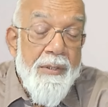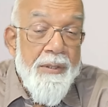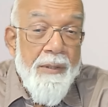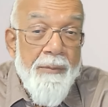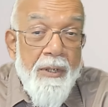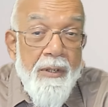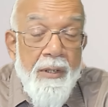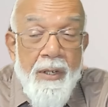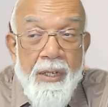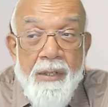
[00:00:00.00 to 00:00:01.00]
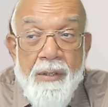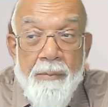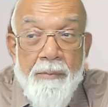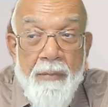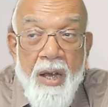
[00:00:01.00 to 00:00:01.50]
Similarly,
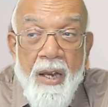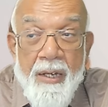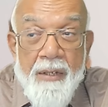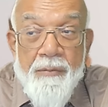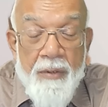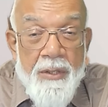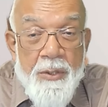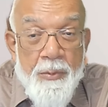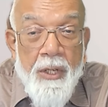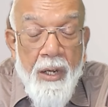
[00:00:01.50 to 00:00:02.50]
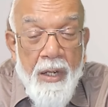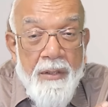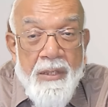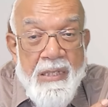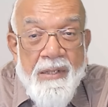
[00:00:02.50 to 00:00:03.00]
the mind, once we
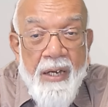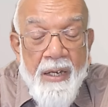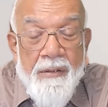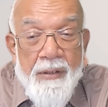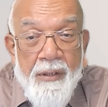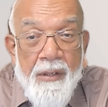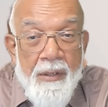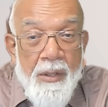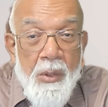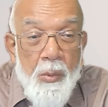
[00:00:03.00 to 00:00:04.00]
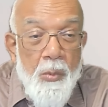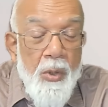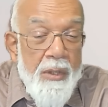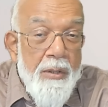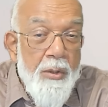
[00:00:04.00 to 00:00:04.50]
understand
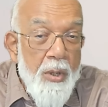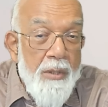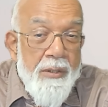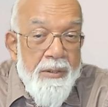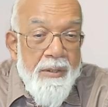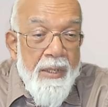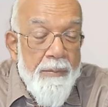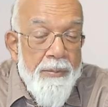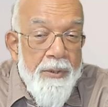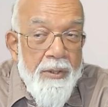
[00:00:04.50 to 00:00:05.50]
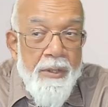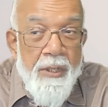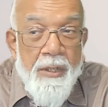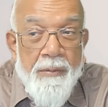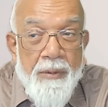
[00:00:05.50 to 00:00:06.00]
what causes the
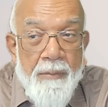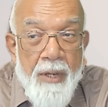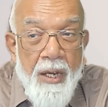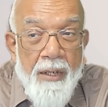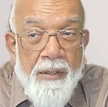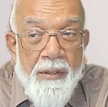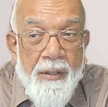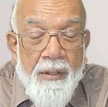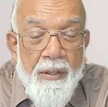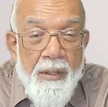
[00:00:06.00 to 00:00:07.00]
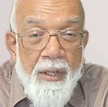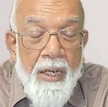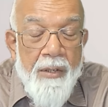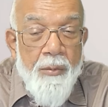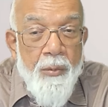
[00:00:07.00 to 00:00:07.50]
impurity of the mind
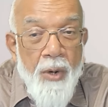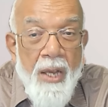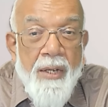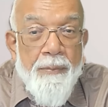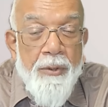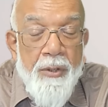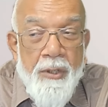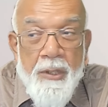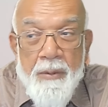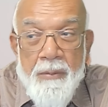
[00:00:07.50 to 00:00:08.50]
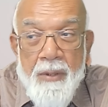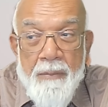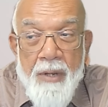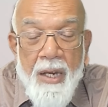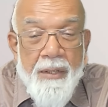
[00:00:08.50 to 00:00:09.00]
and why purity of
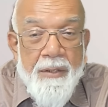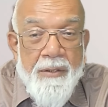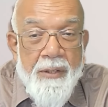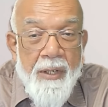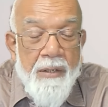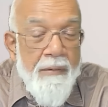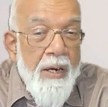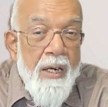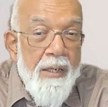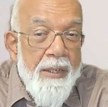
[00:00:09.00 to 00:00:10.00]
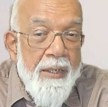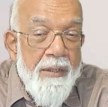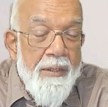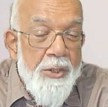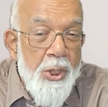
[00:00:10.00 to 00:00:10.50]
the mind is required
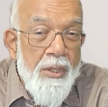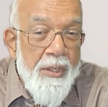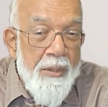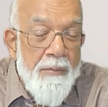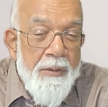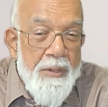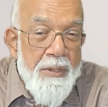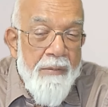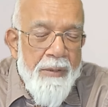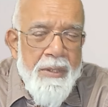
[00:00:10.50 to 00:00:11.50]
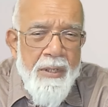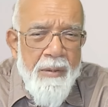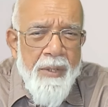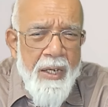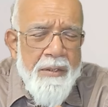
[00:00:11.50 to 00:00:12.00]
in the journey of the self
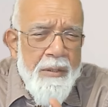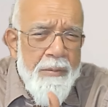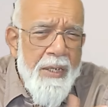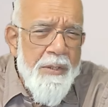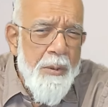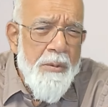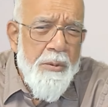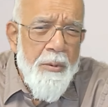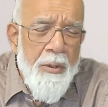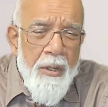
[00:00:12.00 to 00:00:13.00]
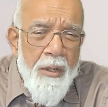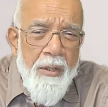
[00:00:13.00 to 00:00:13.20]
discovery, otherwise, also,